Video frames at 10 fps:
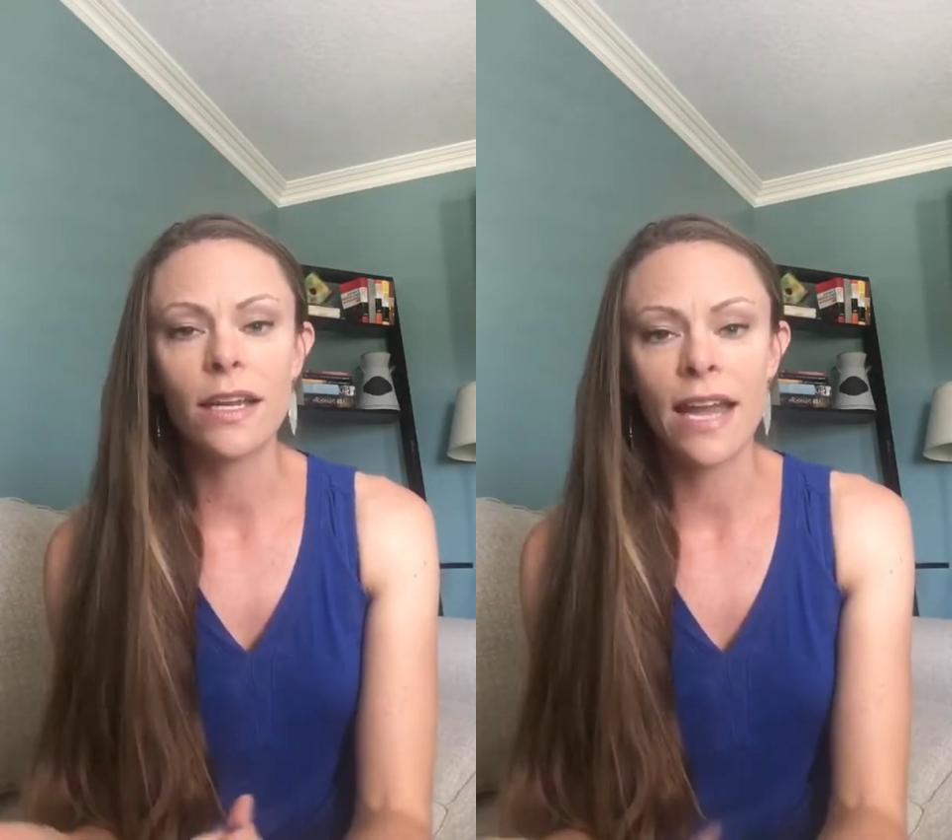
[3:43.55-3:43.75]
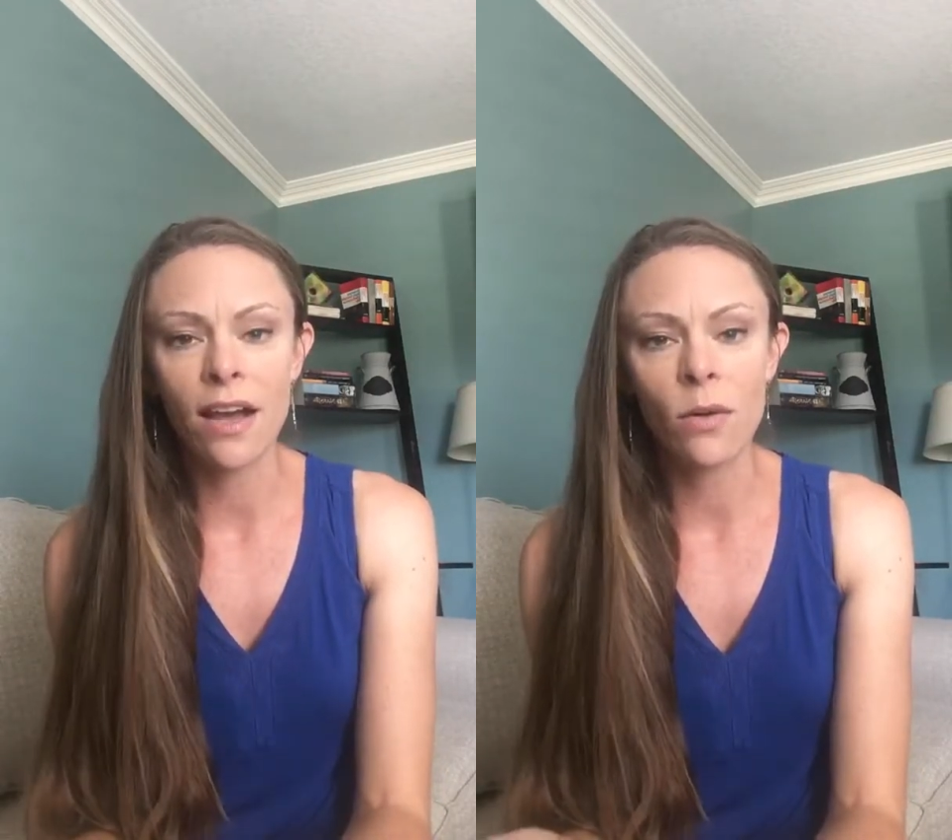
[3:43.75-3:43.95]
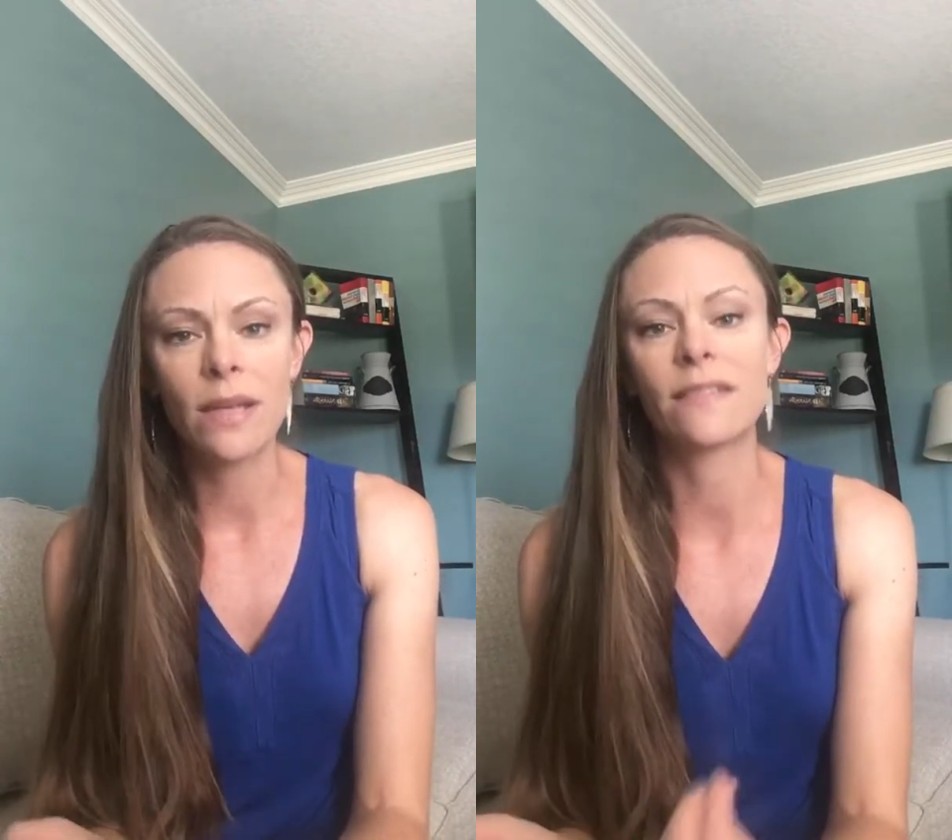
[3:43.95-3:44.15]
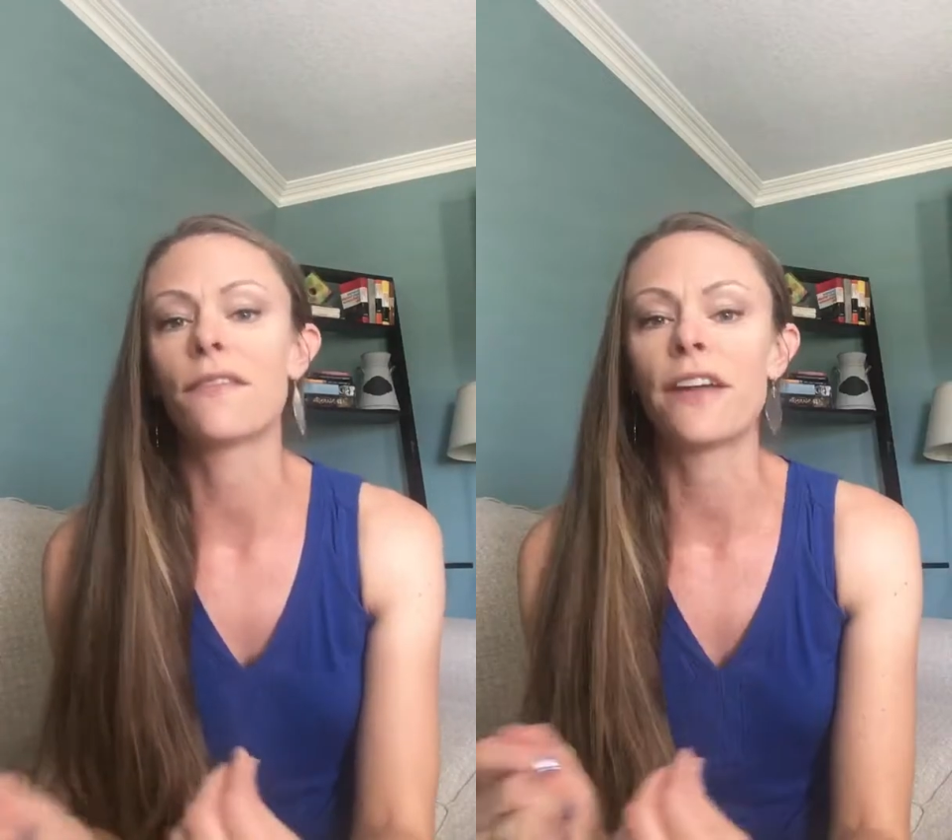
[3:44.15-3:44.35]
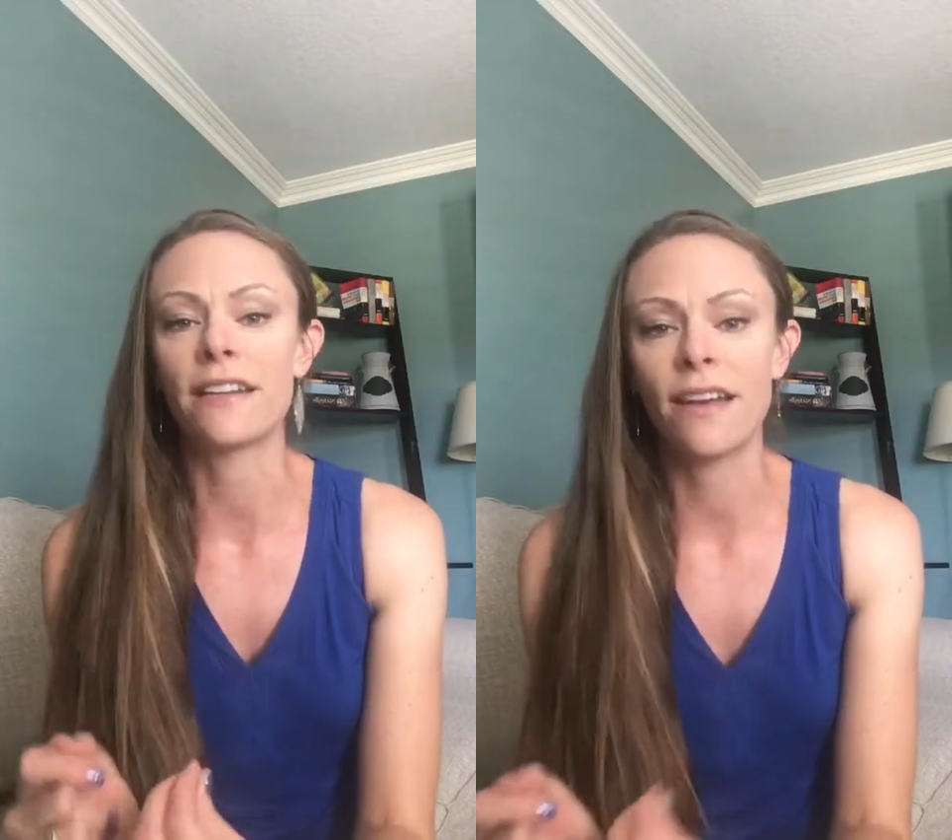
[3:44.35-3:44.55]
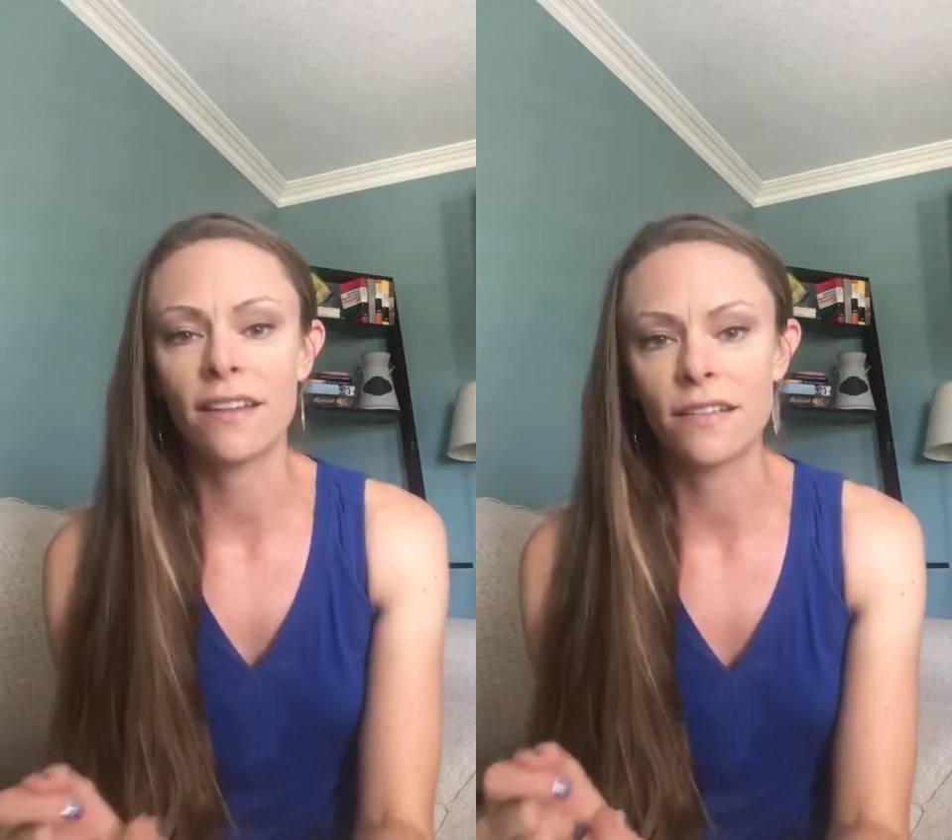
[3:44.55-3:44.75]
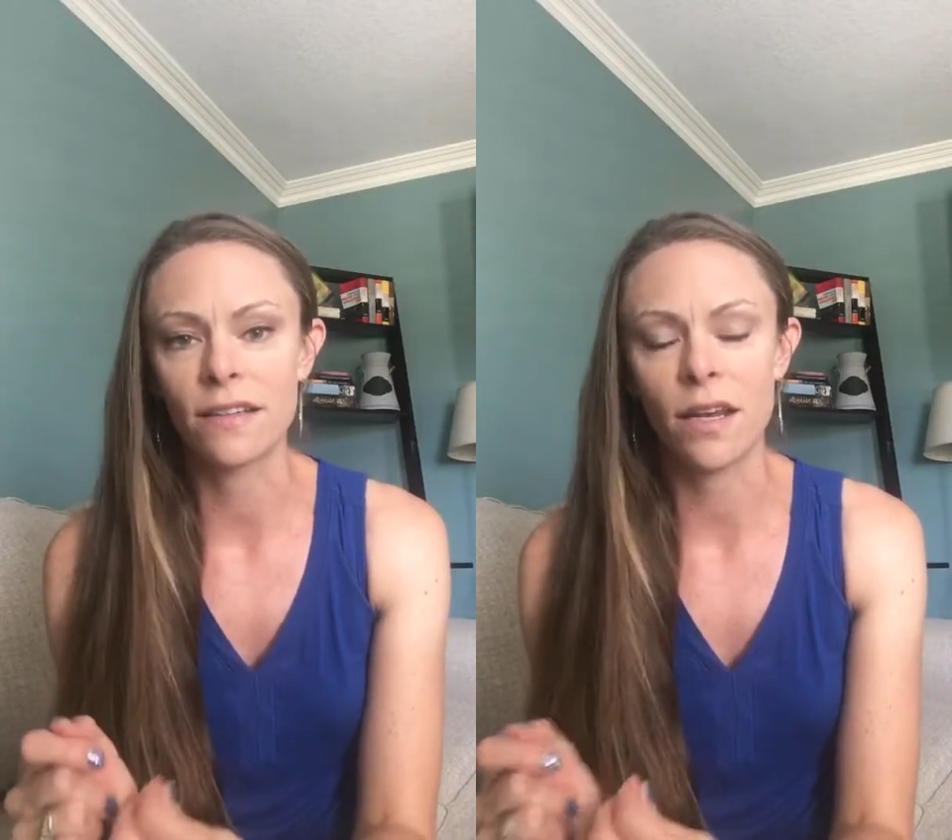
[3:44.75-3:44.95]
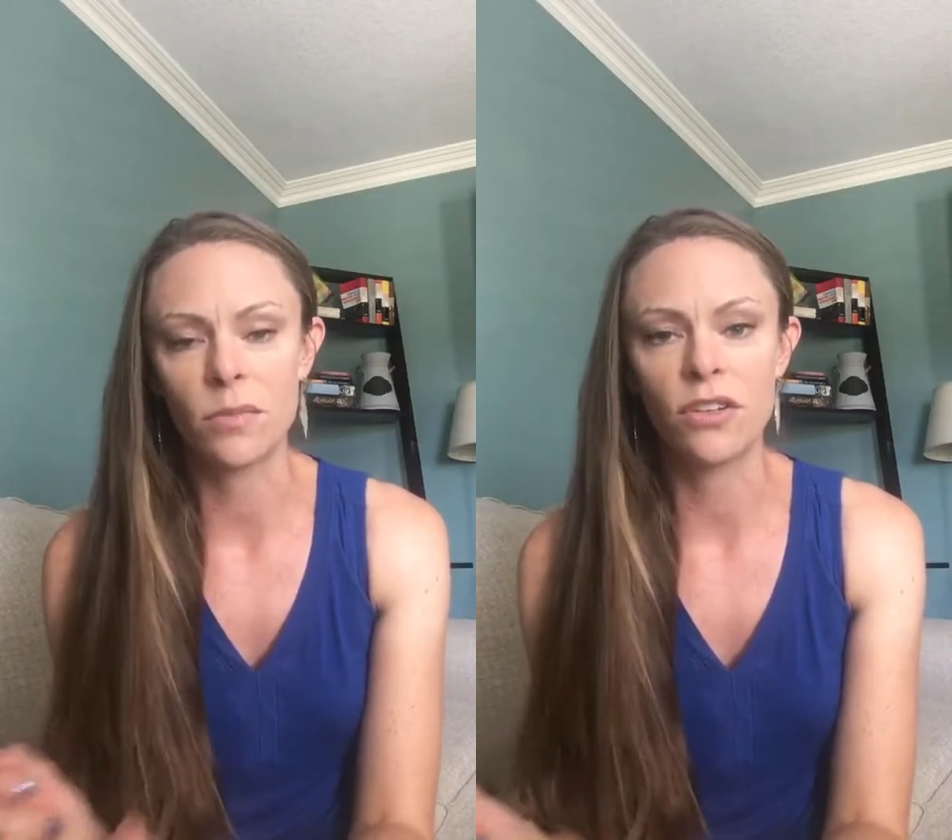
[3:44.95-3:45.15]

now is a fantastic time